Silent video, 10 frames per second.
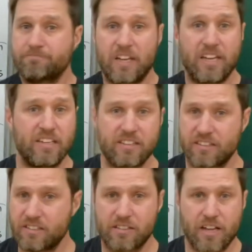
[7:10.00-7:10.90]

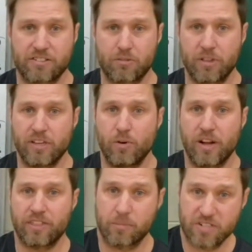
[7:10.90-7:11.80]
it doesn't really do
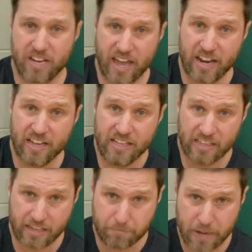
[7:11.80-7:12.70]
anything. But you gotta
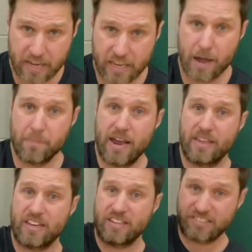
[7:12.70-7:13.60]
like pick it up
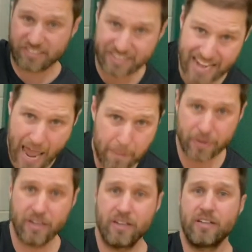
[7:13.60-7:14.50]
and then snap
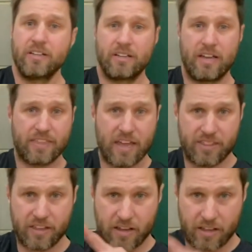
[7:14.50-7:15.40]
it, and
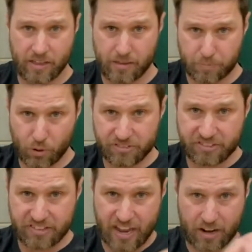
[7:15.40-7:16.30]
then the
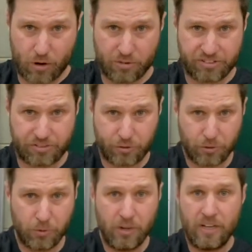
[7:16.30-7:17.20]
process kind of goes
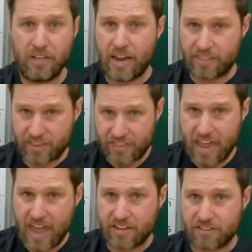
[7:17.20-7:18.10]
through, and at
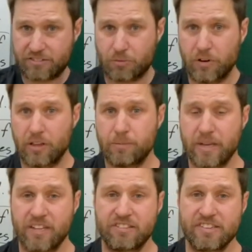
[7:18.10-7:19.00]
the end it's a really
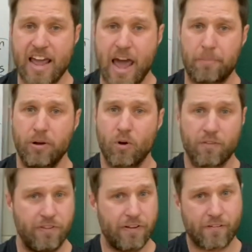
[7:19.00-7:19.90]
big snap. Or
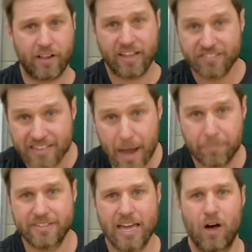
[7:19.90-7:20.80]
if you've ever like
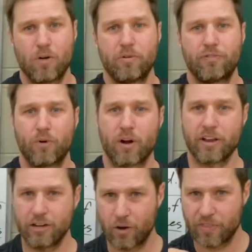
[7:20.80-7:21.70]
snapped a towel before,
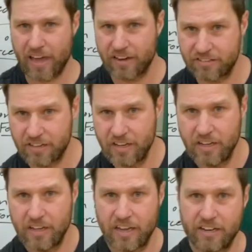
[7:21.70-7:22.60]
you know that
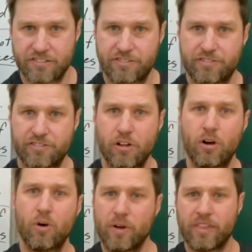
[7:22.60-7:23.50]
it's
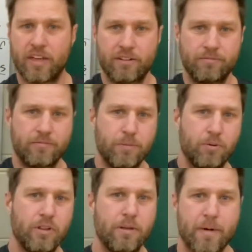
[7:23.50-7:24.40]
slow and then you
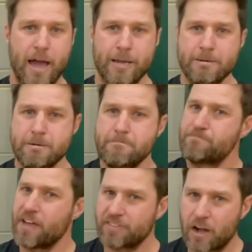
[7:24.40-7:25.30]
pull it back.
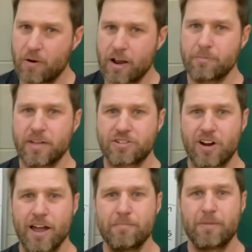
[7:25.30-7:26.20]
Not that I recommend
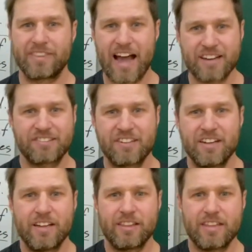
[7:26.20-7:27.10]
trying, but that's
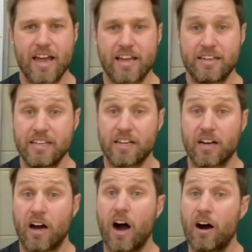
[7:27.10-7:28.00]
the idea
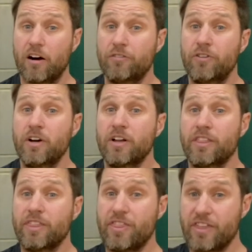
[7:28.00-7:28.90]
of
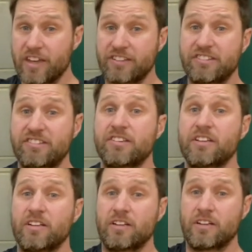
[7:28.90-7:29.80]
this
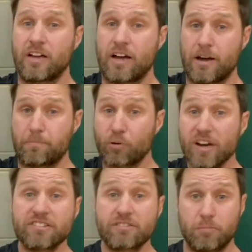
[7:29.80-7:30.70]

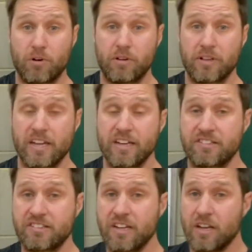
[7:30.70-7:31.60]
principle.
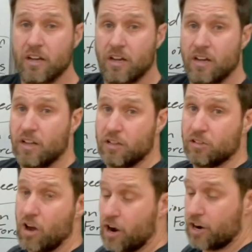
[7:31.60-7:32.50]
It's
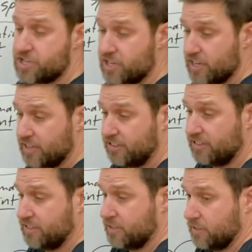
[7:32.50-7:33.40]

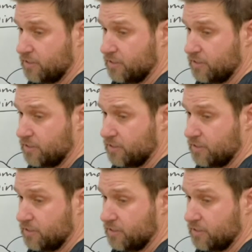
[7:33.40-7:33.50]
largest,